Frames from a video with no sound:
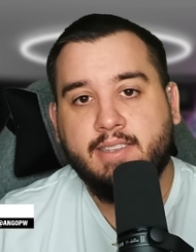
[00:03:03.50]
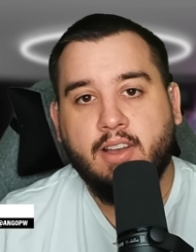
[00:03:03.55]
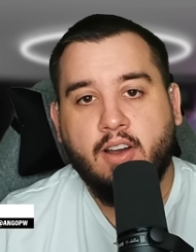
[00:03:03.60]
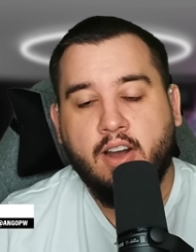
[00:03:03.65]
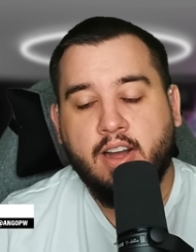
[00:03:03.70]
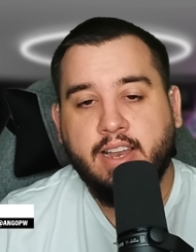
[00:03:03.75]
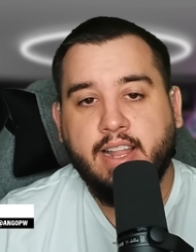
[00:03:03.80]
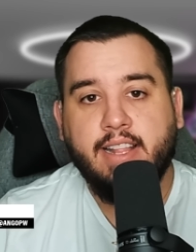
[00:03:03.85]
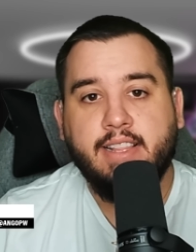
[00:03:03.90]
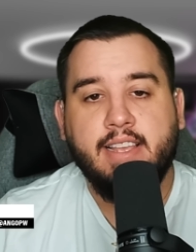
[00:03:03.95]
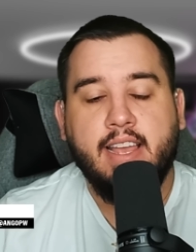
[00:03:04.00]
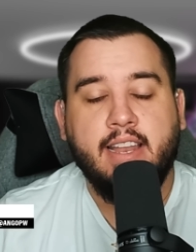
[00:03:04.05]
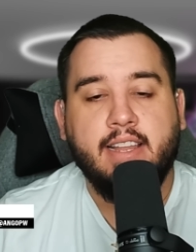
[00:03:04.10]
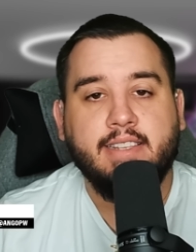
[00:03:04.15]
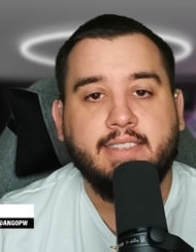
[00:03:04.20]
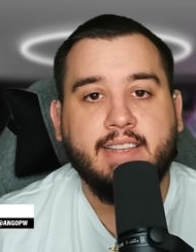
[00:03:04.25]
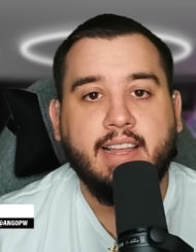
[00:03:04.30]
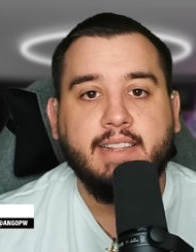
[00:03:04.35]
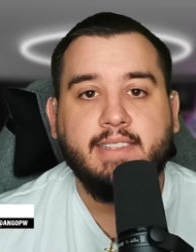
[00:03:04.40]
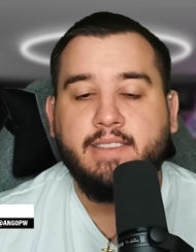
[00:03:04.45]
on it in a
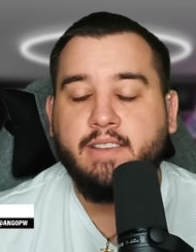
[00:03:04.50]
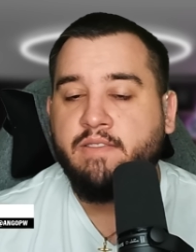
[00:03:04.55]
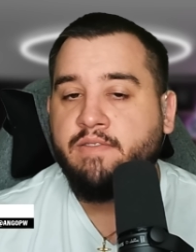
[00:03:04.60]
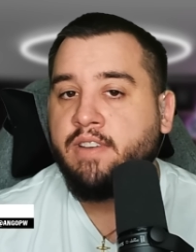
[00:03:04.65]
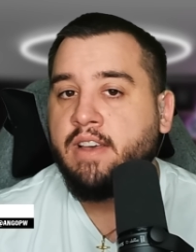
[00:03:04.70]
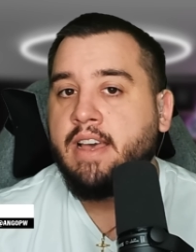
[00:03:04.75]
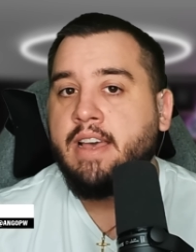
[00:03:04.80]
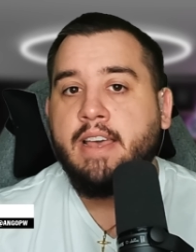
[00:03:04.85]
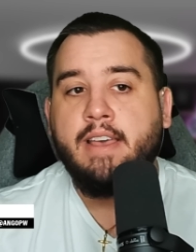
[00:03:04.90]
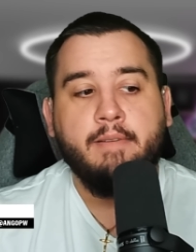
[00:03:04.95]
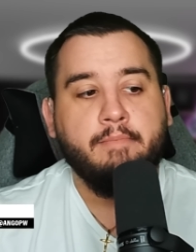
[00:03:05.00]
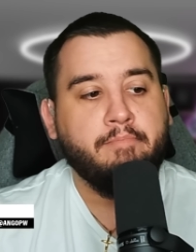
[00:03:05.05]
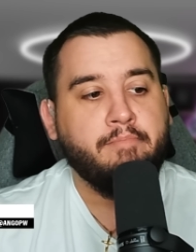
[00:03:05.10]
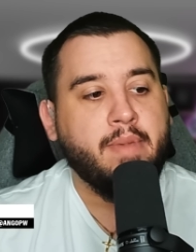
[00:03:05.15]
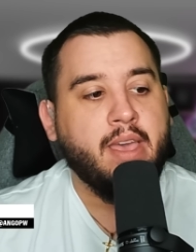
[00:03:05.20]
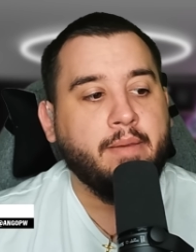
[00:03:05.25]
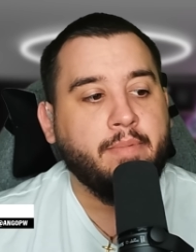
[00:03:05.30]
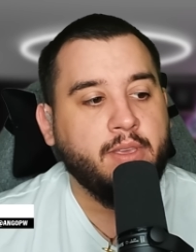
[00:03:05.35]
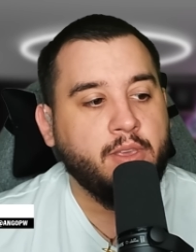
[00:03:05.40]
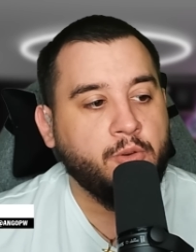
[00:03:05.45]
sense of
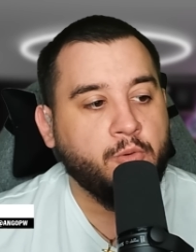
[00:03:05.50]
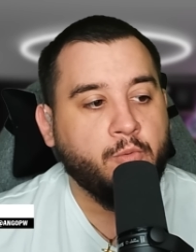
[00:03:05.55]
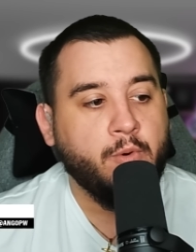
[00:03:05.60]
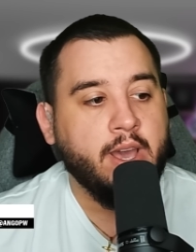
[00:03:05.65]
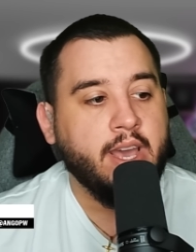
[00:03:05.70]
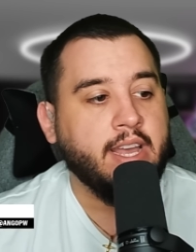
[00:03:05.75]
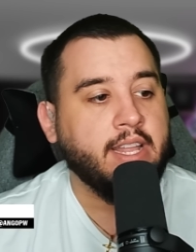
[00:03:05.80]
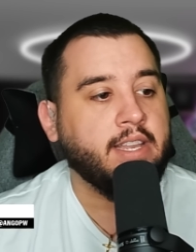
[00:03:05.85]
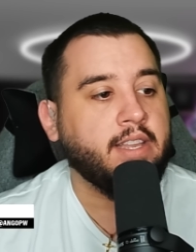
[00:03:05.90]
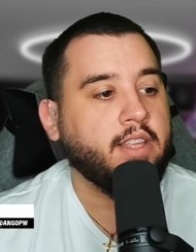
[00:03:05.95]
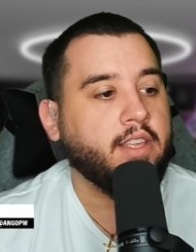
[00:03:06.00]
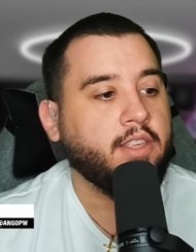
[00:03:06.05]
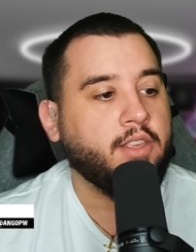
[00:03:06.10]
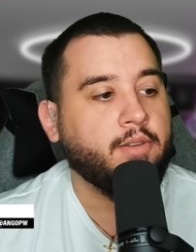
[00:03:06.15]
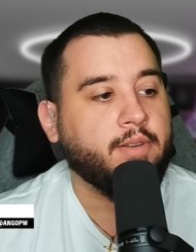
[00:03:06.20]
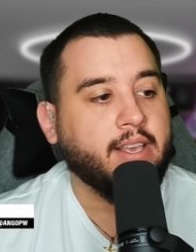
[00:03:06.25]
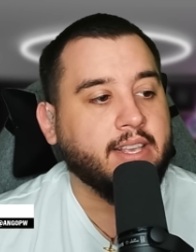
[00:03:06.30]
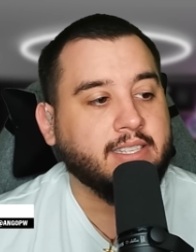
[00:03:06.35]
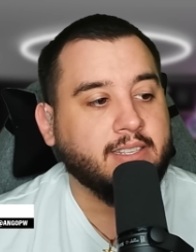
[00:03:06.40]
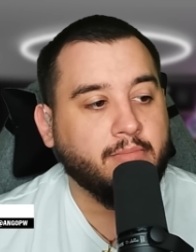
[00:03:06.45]
maybe you win, you
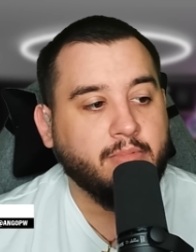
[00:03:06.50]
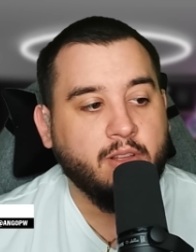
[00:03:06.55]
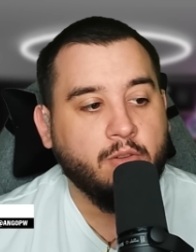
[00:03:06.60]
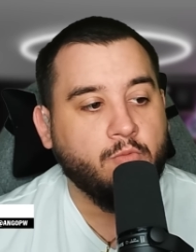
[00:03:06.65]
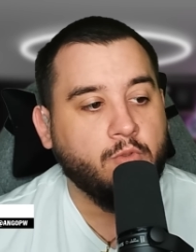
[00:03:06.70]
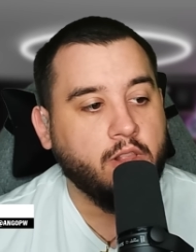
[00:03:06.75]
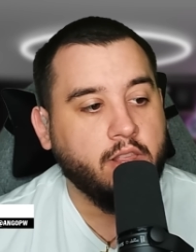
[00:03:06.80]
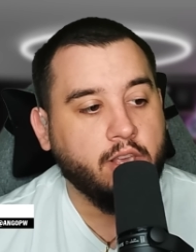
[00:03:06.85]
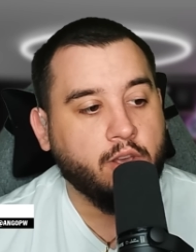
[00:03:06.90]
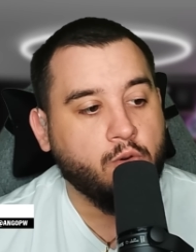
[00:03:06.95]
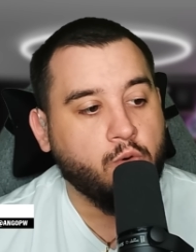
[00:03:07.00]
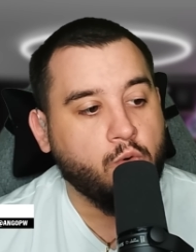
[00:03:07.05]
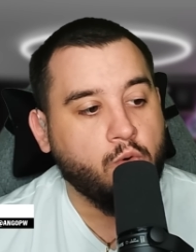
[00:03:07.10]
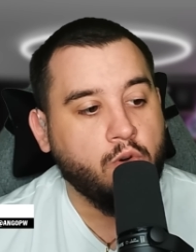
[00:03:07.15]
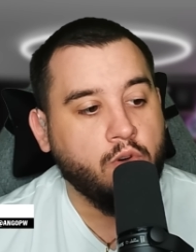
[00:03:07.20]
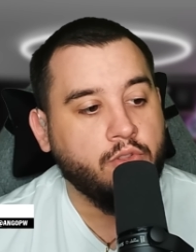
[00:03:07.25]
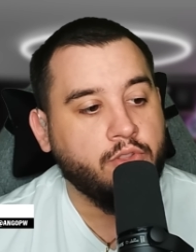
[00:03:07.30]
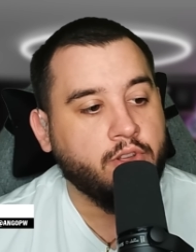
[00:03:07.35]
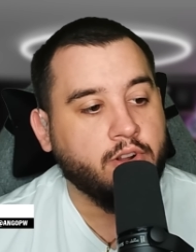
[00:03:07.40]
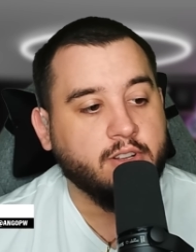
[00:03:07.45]
get something really
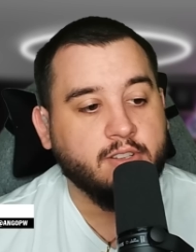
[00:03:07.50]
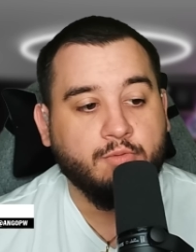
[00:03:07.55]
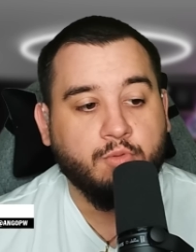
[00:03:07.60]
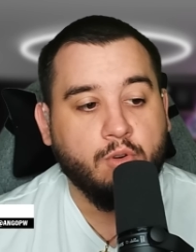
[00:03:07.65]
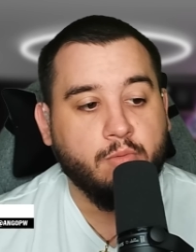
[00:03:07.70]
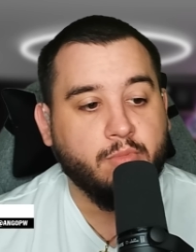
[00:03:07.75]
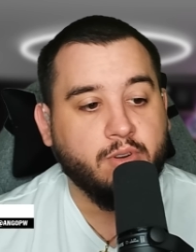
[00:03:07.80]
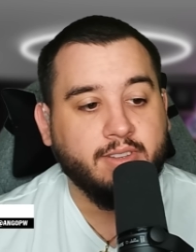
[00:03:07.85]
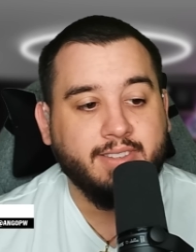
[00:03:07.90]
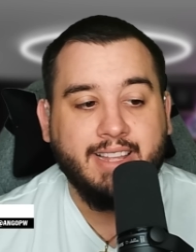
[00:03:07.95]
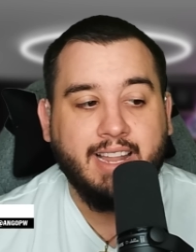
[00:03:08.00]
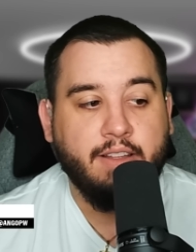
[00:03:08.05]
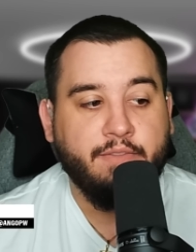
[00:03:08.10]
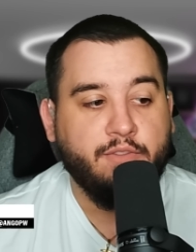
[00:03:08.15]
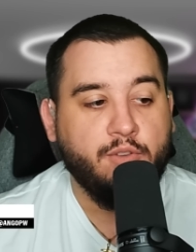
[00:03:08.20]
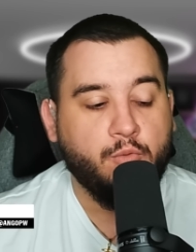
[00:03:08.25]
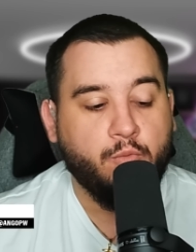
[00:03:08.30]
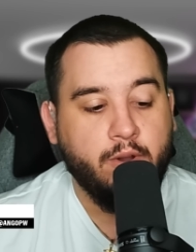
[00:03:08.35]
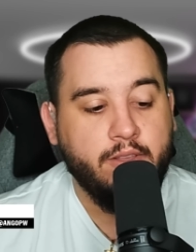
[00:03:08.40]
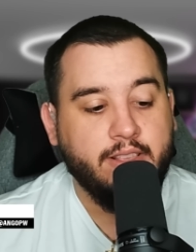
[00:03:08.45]
cool. There's rumors that if
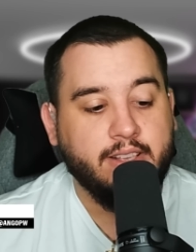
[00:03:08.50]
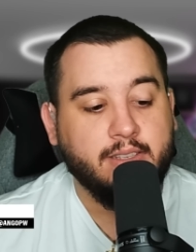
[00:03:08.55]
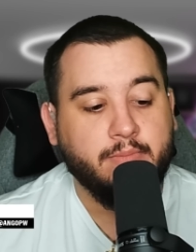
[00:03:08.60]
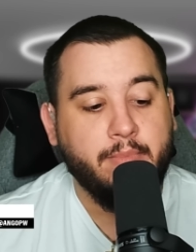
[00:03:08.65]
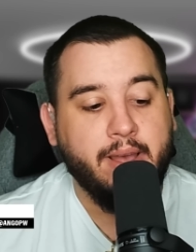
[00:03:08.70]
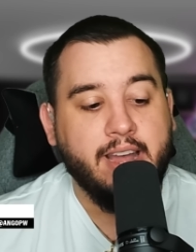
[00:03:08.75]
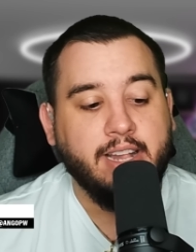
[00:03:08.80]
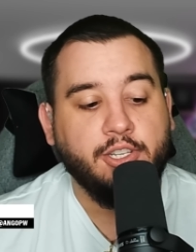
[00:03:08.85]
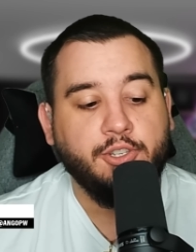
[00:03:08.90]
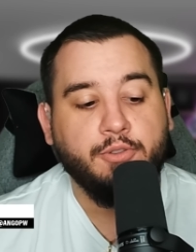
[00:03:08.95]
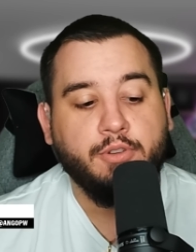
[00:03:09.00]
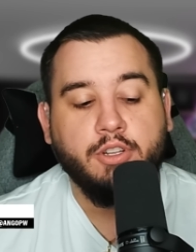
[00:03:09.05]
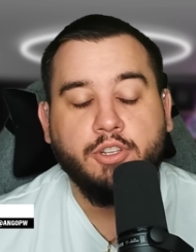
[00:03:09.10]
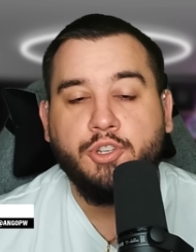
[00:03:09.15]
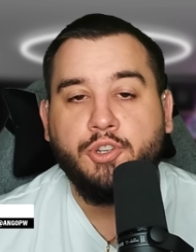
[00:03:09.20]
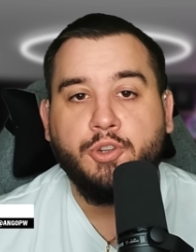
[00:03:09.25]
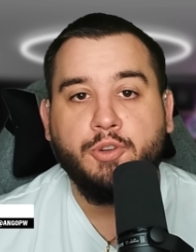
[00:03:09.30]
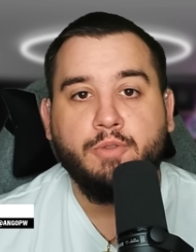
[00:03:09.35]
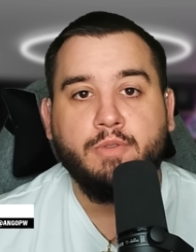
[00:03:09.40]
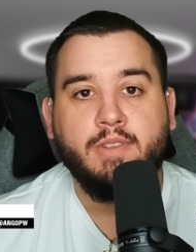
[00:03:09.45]
you win this match, you can
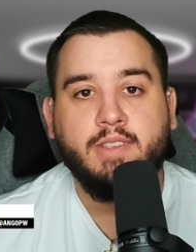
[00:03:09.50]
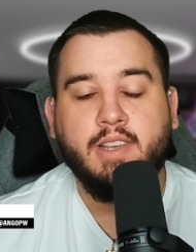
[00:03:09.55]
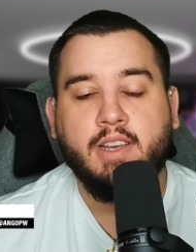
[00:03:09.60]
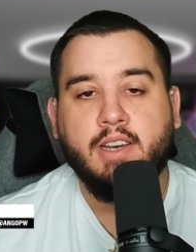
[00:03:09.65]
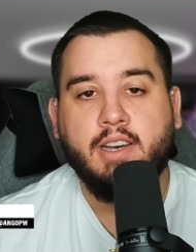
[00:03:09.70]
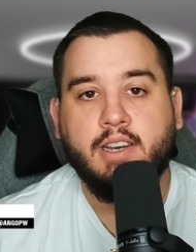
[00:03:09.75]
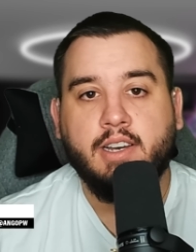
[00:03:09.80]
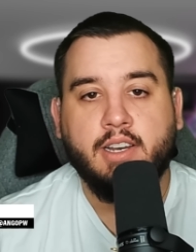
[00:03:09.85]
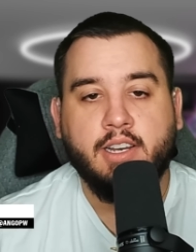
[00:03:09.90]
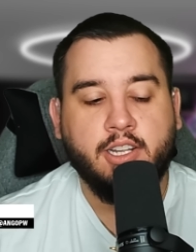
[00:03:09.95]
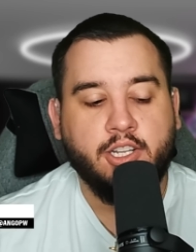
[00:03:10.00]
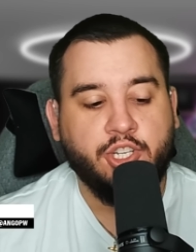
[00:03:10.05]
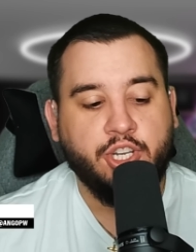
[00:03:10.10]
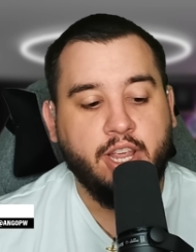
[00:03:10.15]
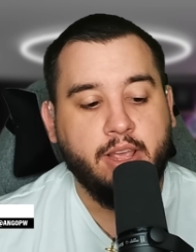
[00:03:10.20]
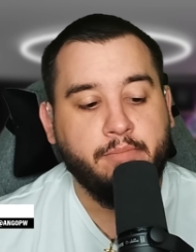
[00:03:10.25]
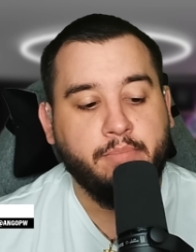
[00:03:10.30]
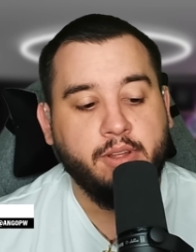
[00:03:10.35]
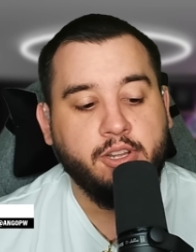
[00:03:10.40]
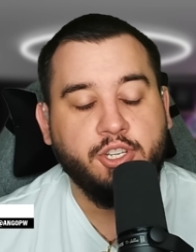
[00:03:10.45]
choose a
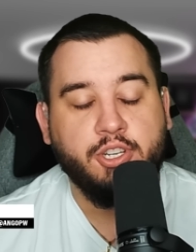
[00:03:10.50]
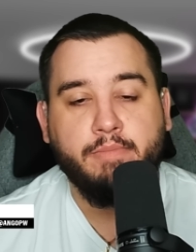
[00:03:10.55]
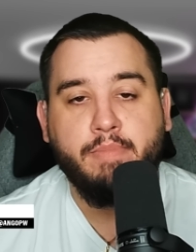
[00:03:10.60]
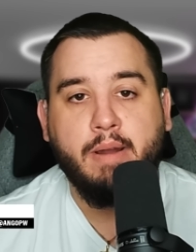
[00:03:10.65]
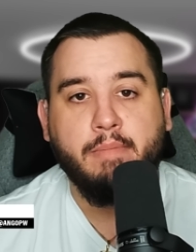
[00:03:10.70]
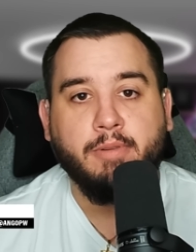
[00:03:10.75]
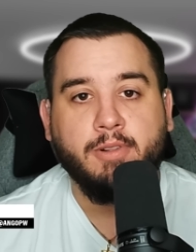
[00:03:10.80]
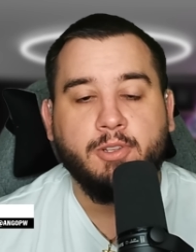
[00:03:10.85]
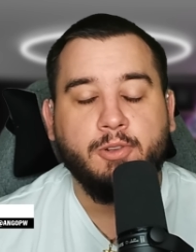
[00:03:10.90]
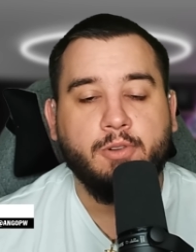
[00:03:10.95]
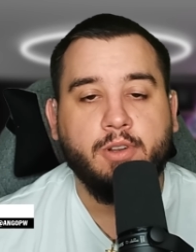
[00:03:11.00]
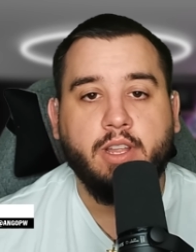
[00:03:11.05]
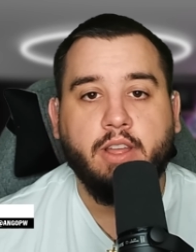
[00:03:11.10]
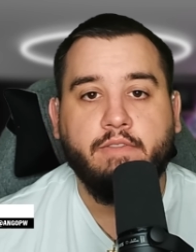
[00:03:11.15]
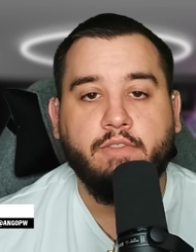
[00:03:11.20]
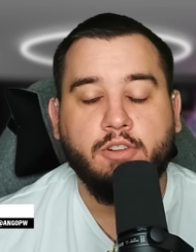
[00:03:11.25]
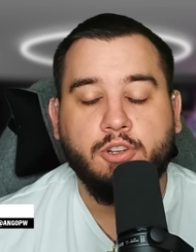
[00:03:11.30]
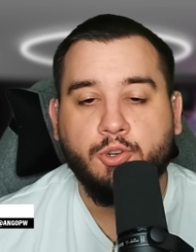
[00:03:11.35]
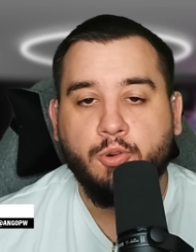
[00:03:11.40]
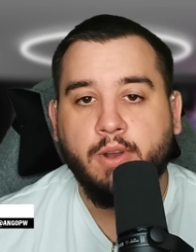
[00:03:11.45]
championship opportunity of
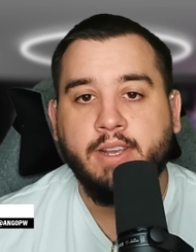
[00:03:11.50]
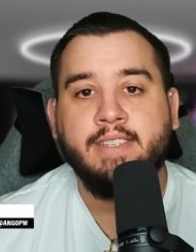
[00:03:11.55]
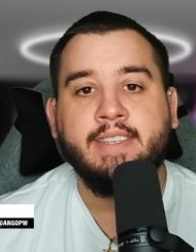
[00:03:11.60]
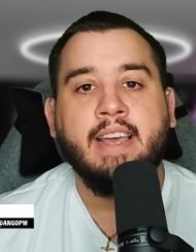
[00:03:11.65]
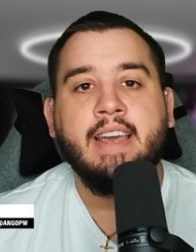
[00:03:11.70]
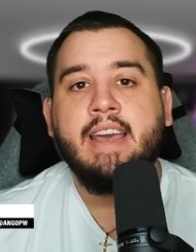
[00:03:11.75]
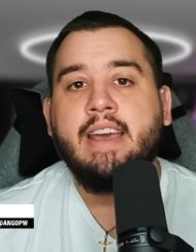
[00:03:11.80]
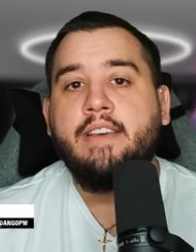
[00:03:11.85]
your choice.